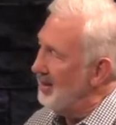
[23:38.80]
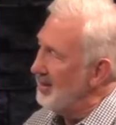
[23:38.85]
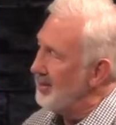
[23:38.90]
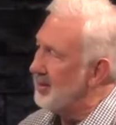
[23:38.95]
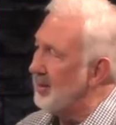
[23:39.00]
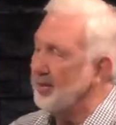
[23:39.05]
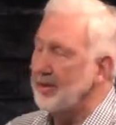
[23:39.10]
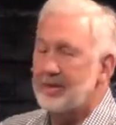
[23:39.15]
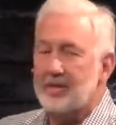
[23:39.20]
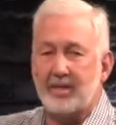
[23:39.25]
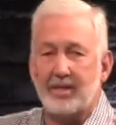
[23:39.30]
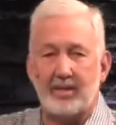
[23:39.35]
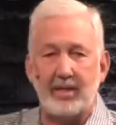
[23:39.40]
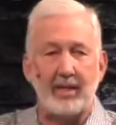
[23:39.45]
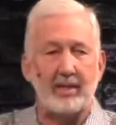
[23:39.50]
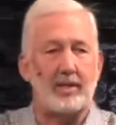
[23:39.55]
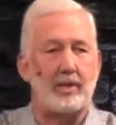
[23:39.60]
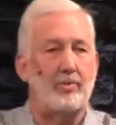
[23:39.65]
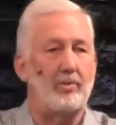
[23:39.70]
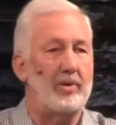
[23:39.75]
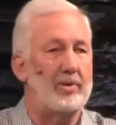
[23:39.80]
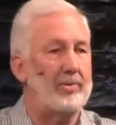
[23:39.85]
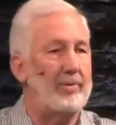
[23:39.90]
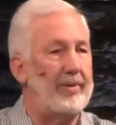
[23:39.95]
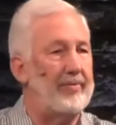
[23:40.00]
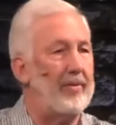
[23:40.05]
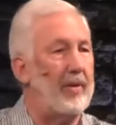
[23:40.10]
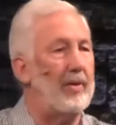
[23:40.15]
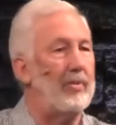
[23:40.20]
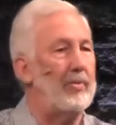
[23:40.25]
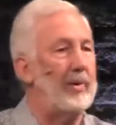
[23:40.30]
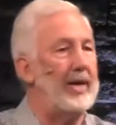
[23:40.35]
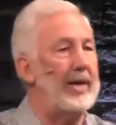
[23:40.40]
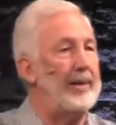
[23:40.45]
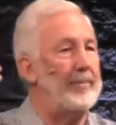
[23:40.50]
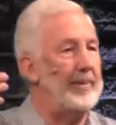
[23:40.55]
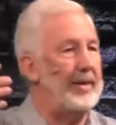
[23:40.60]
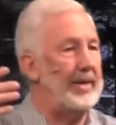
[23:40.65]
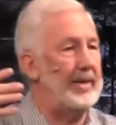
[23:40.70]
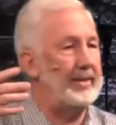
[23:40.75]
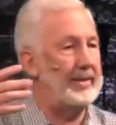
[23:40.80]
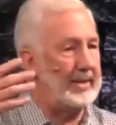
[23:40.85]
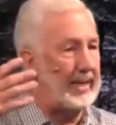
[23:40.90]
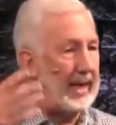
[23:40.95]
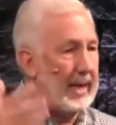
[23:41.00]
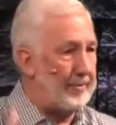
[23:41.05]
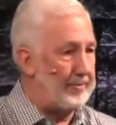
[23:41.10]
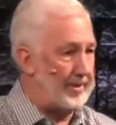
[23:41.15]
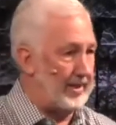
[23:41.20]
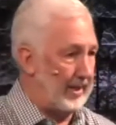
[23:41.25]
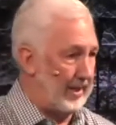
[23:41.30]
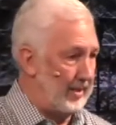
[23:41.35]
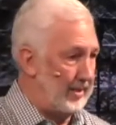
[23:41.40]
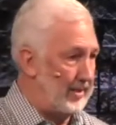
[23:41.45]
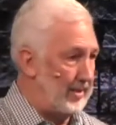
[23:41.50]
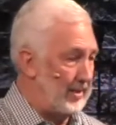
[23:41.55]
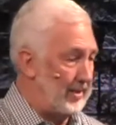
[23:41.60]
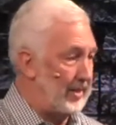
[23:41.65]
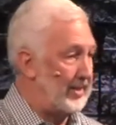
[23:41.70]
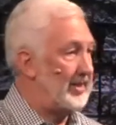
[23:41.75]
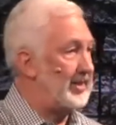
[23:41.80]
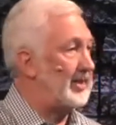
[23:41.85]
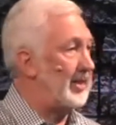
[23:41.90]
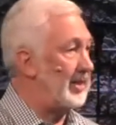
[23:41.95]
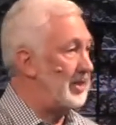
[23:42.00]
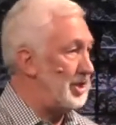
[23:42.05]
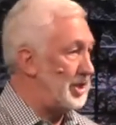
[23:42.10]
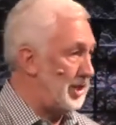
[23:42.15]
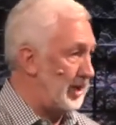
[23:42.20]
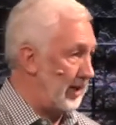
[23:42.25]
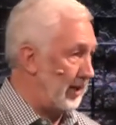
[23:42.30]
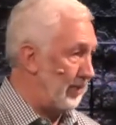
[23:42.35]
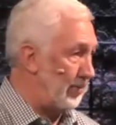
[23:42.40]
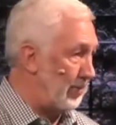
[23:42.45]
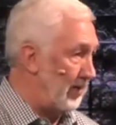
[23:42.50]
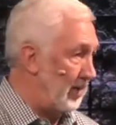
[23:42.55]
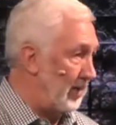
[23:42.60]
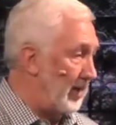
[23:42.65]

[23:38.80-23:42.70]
So there's a sense in which we've already been adopted to sonship